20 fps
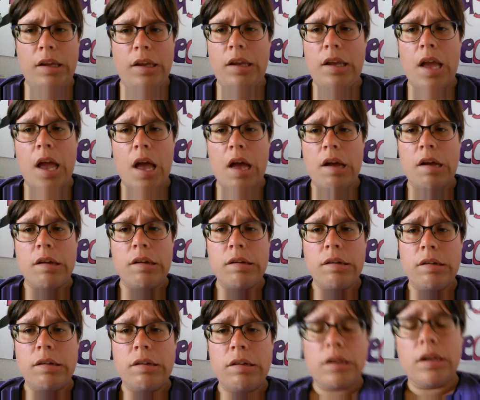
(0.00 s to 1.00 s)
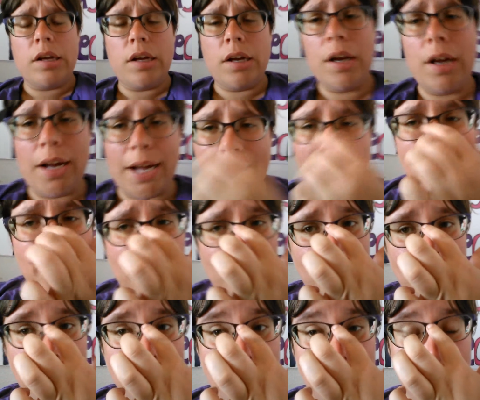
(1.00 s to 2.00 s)
yeah. I
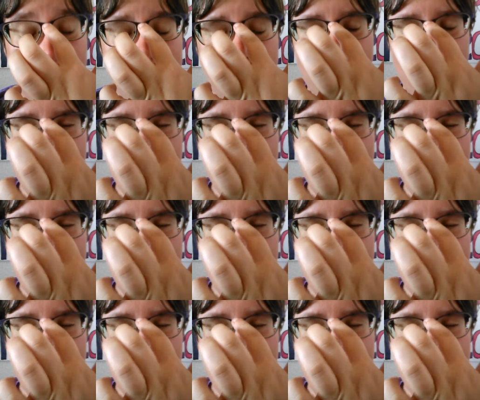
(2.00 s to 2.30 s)
don't know.